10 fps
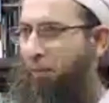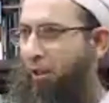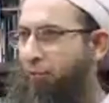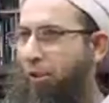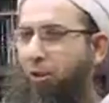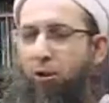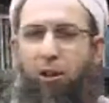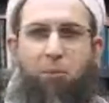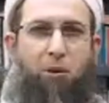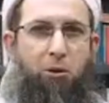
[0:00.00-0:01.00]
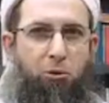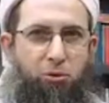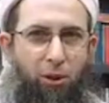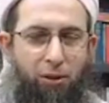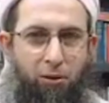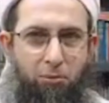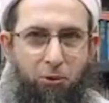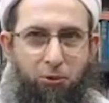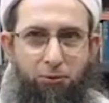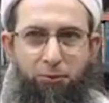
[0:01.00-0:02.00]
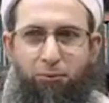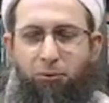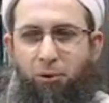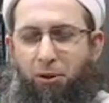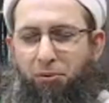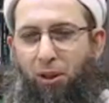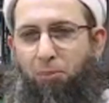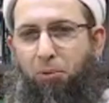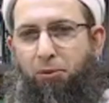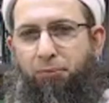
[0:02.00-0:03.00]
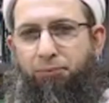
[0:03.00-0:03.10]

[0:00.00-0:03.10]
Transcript: if we are not able to sight the moon, for example,